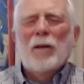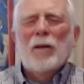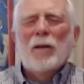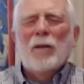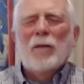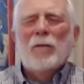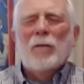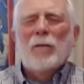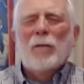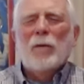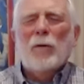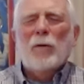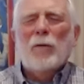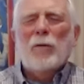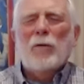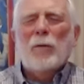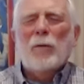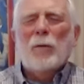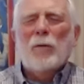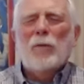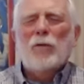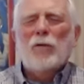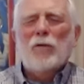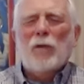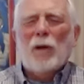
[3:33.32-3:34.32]
First, it
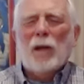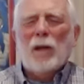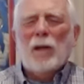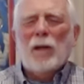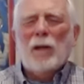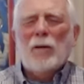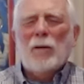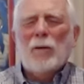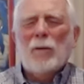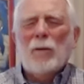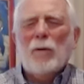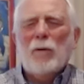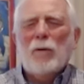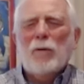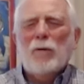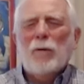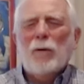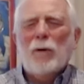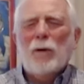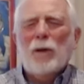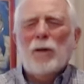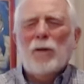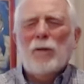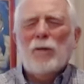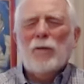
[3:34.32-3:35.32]
was shining through the
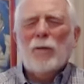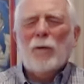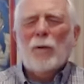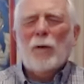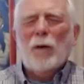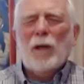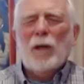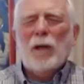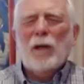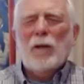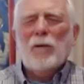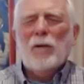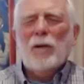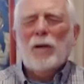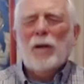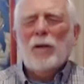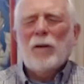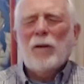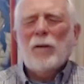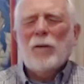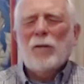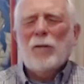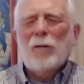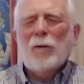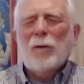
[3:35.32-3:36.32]
trees, so I had to get
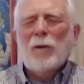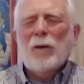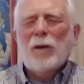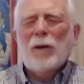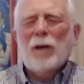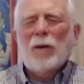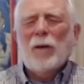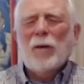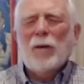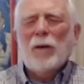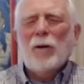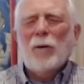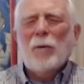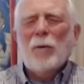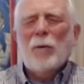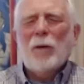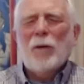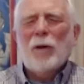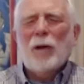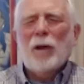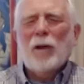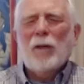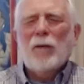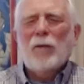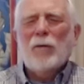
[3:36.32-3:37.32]
into an area where
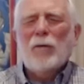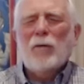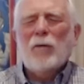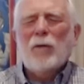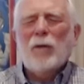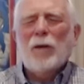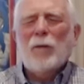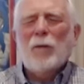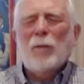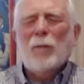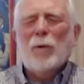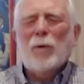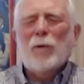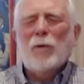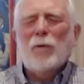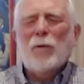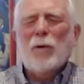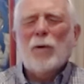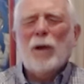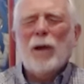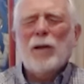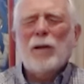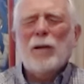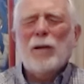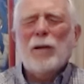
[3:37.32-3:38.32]
I could see it more
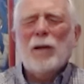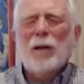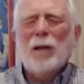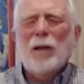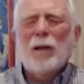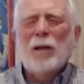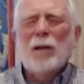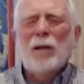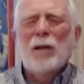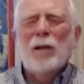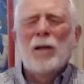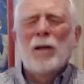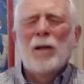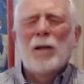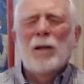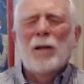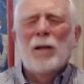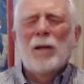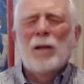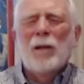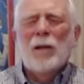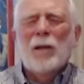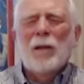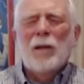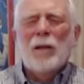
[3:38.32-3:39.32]
directly.
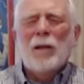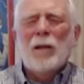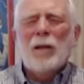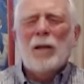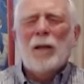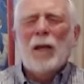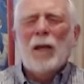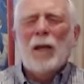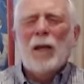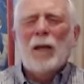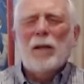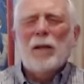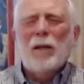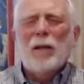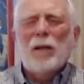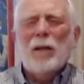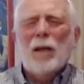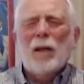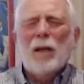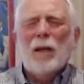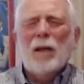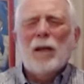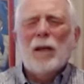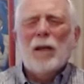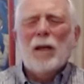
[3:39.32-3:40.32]
Yet,
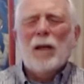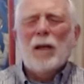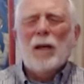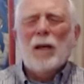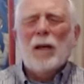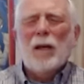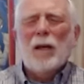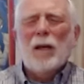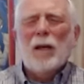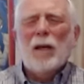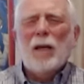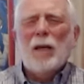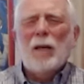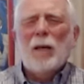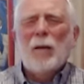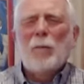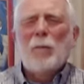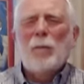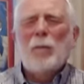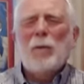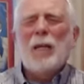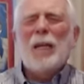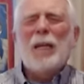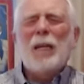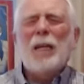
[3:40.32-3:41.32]

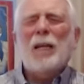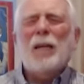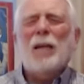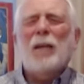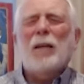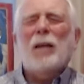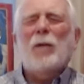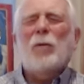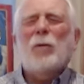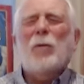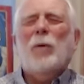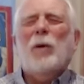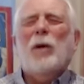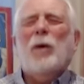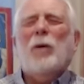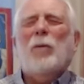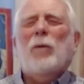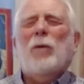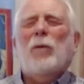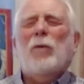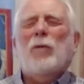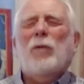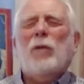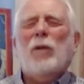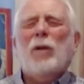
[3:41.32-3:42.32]
immediately when it
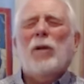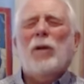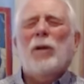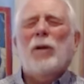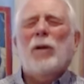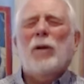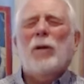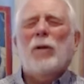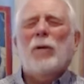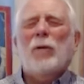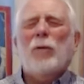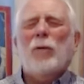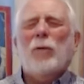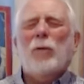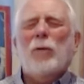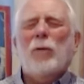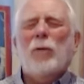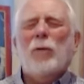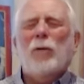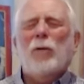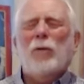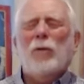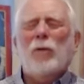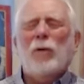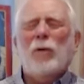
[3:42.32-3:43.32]
was clear through
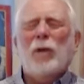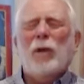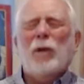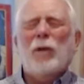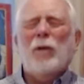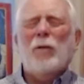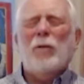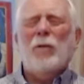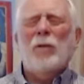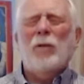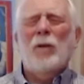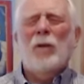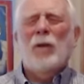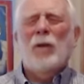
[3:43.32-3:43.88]
the trees,